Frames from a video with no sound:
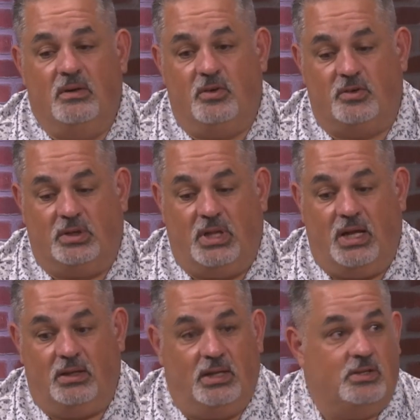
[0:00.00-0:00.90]
there's a
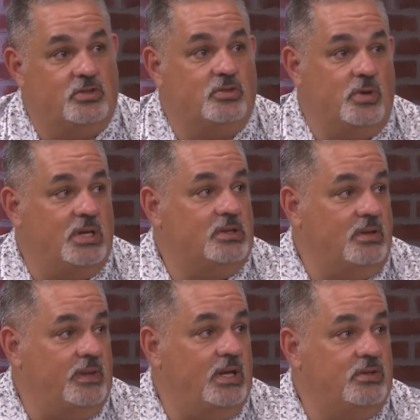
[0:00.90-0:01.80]
lot of less stress
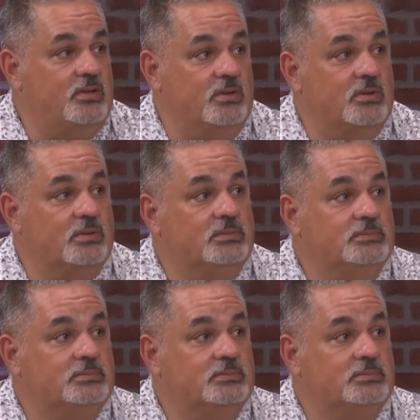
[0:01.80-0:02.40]
on that too.